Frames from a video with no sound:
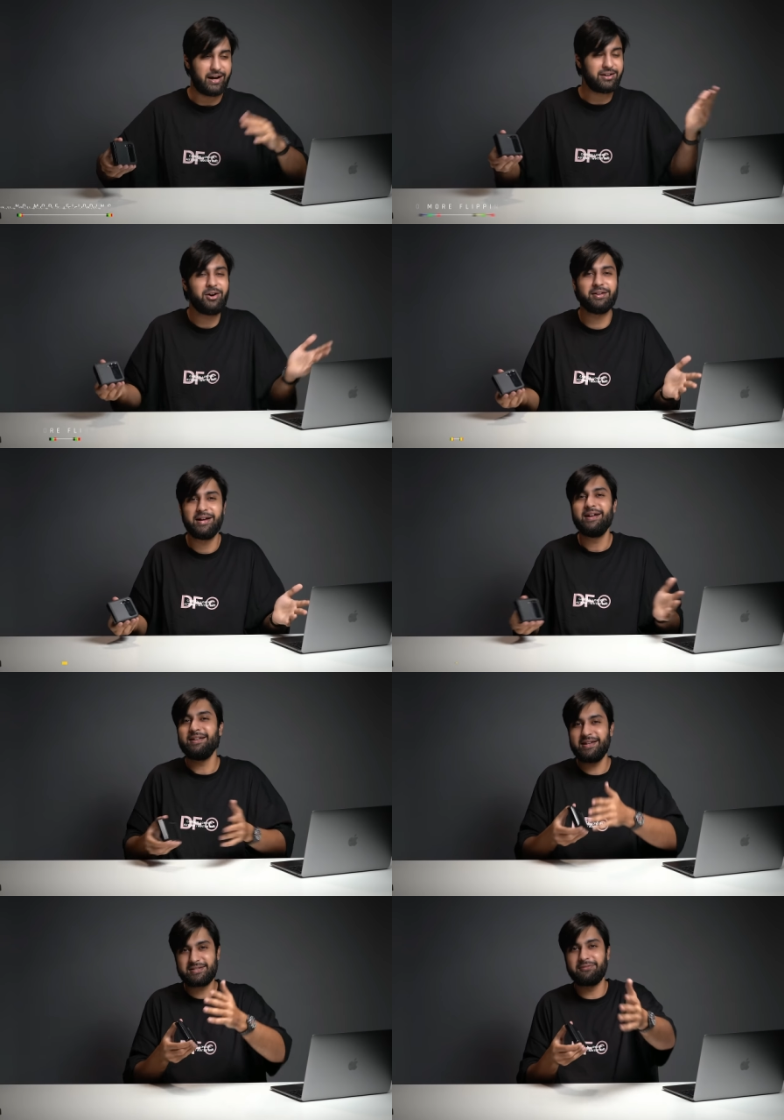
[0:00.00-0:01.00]
I call it,
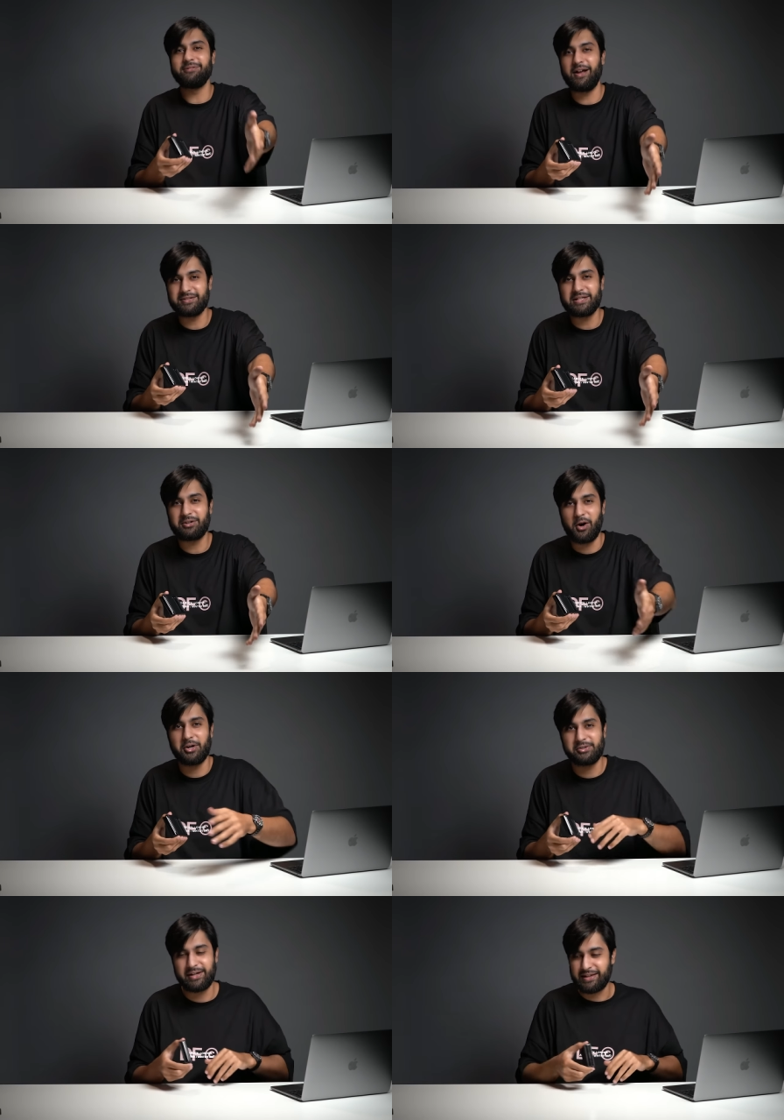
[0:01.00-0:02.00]
it's the flossy
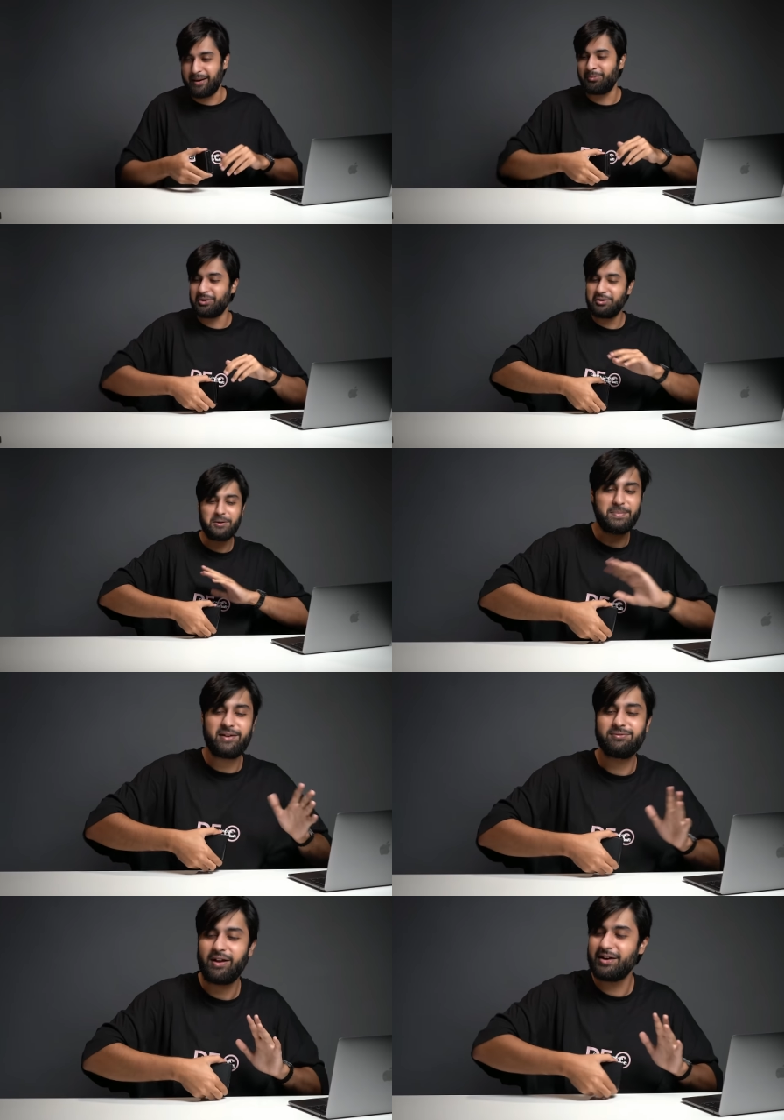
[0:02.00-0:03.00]
Carter at that point. You could be
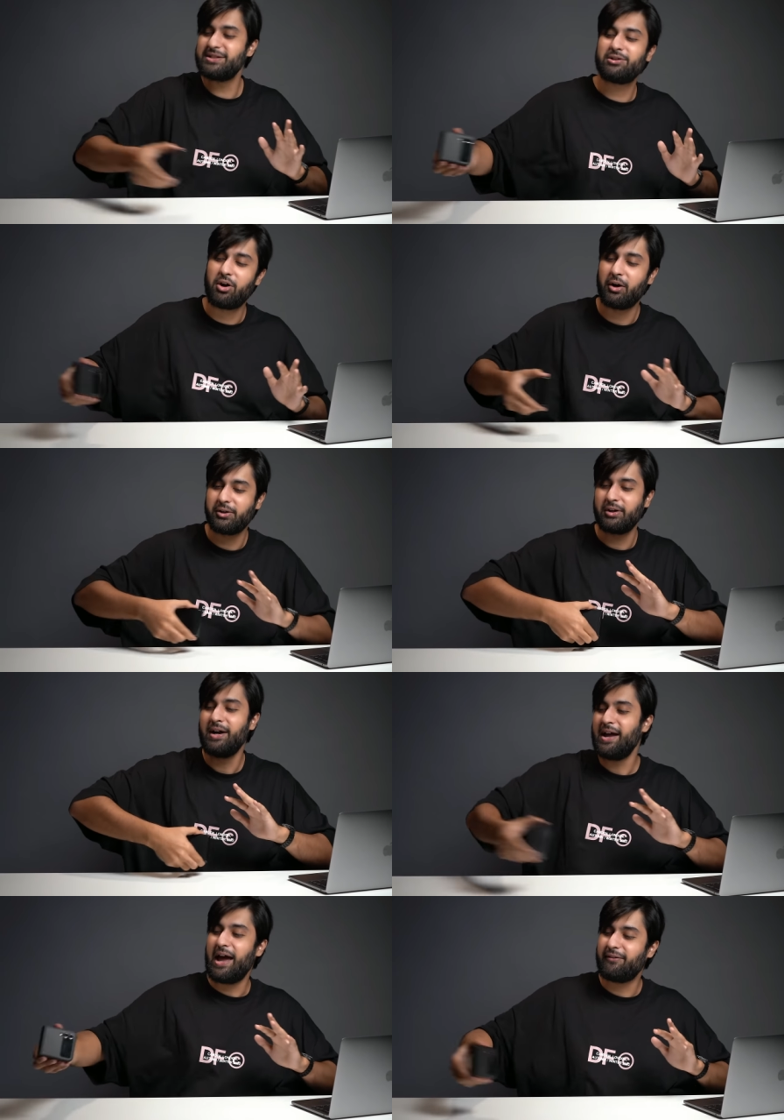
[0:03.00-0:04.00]
flossy Carter
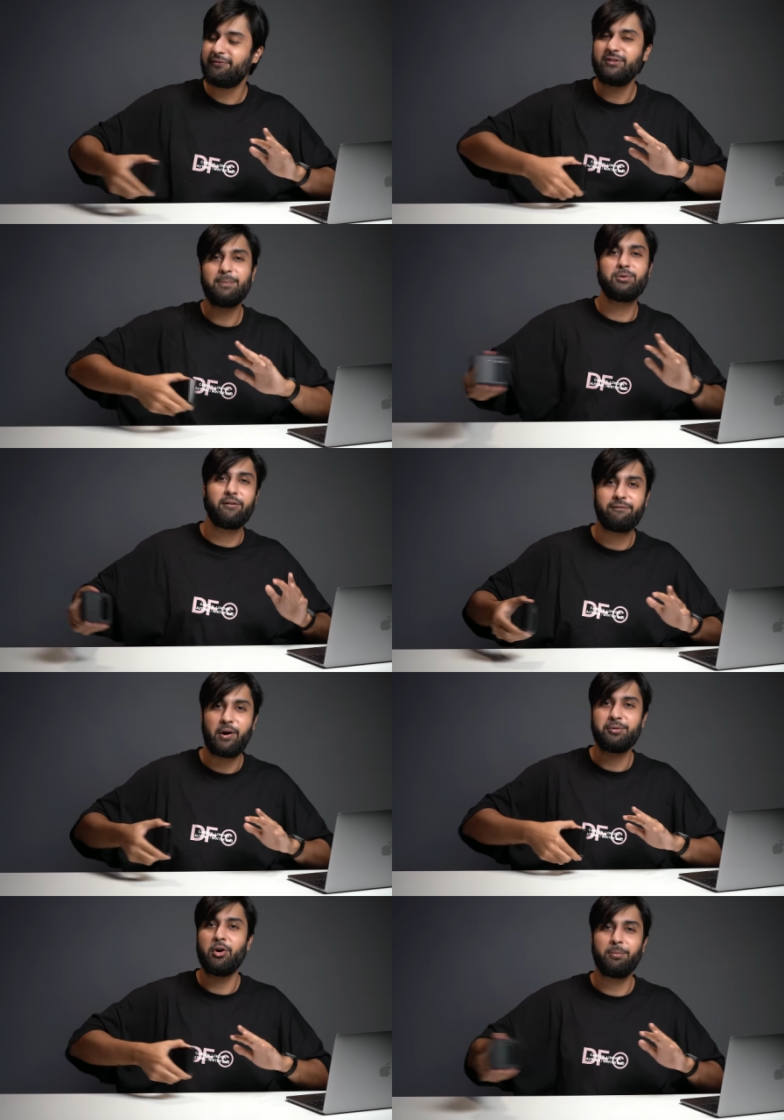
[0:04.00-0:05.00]
and flip your
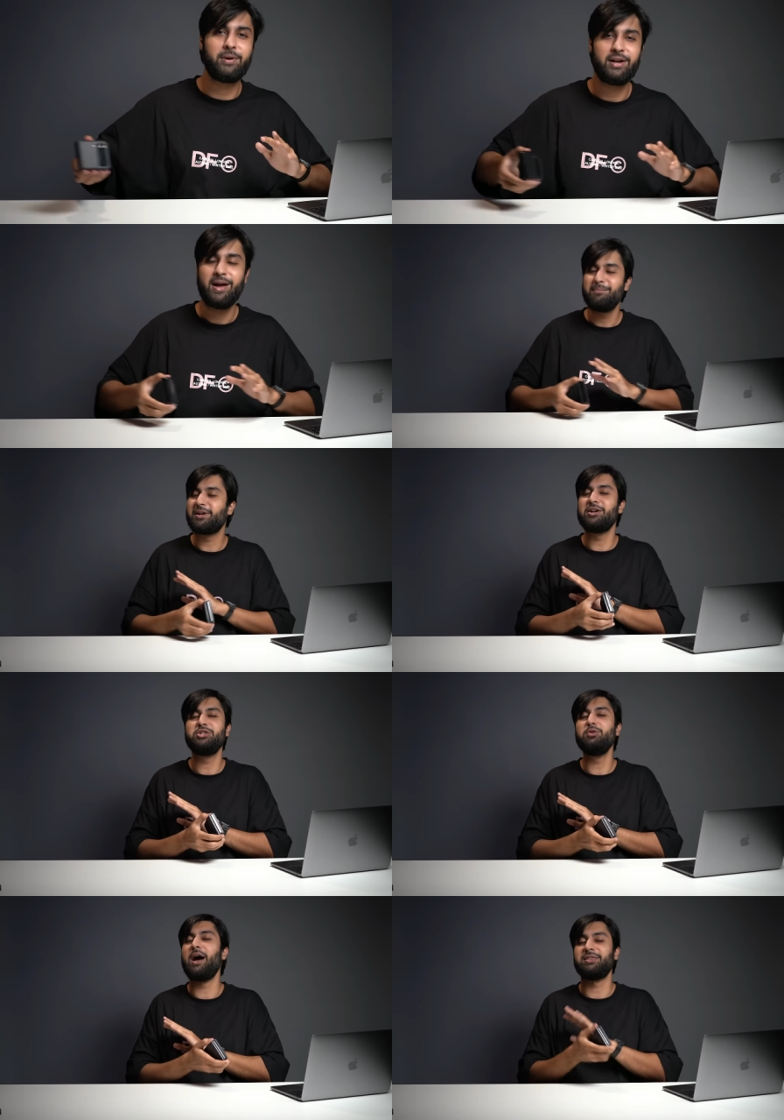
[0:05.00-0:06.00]
phone open because
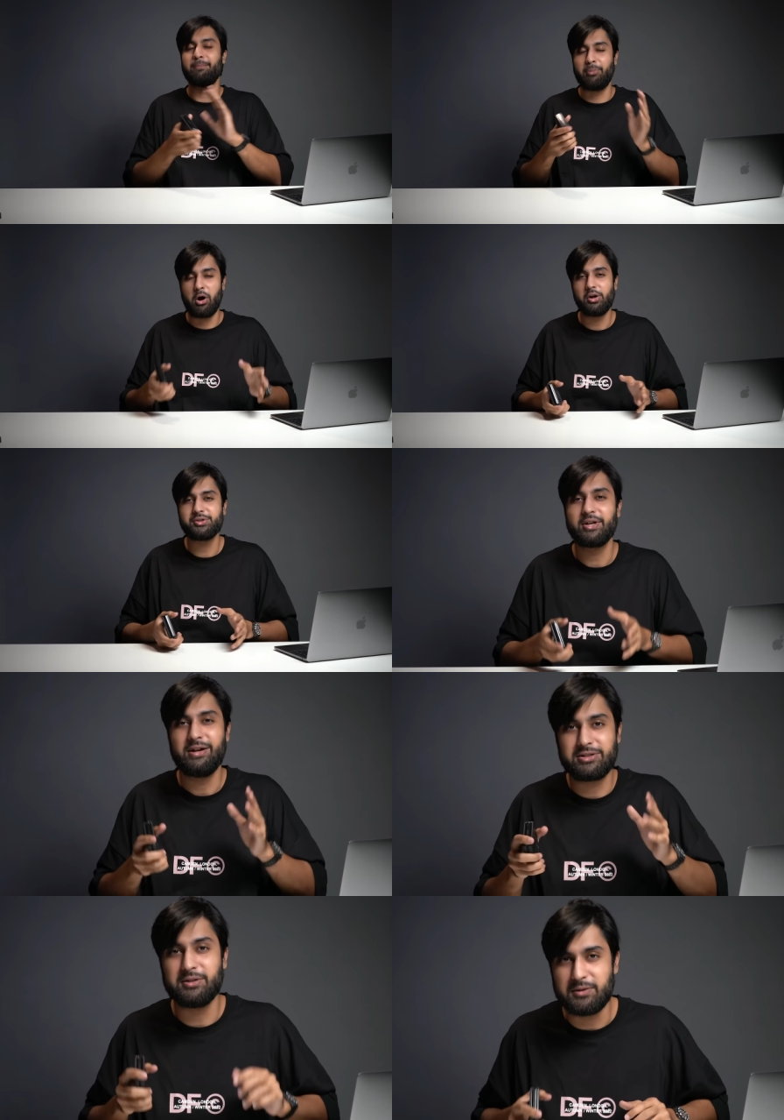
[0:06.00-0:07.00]
you had the balls
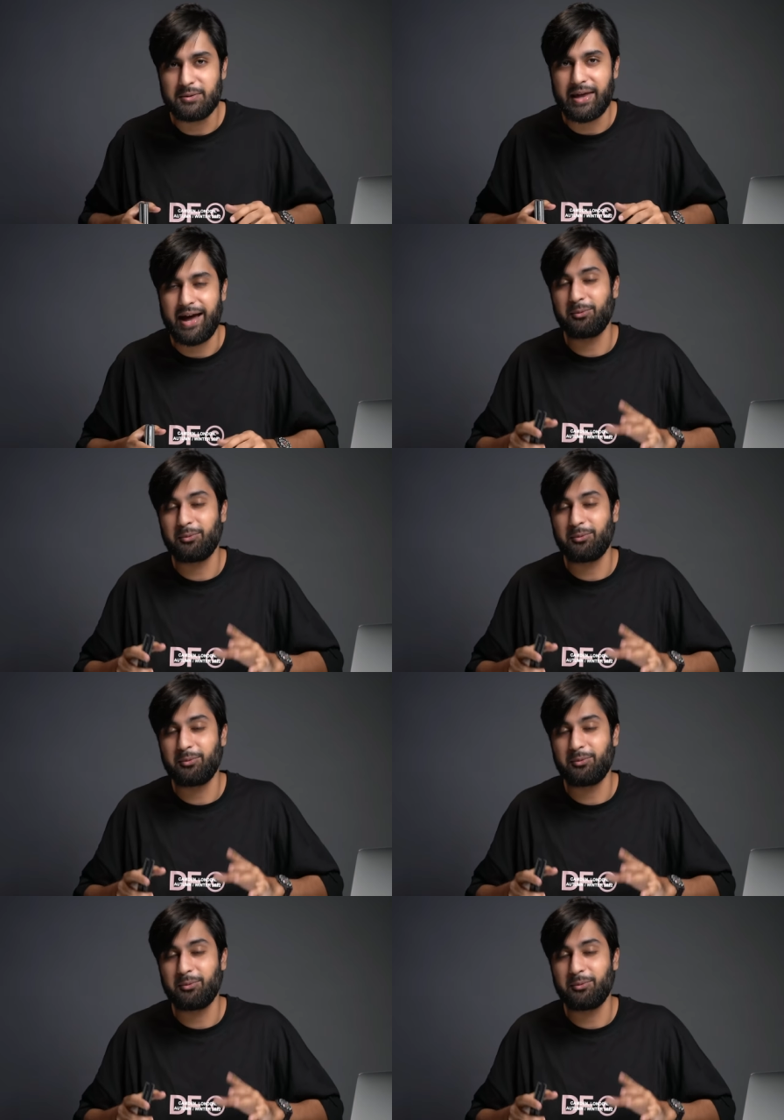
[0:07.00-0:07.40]
to do that.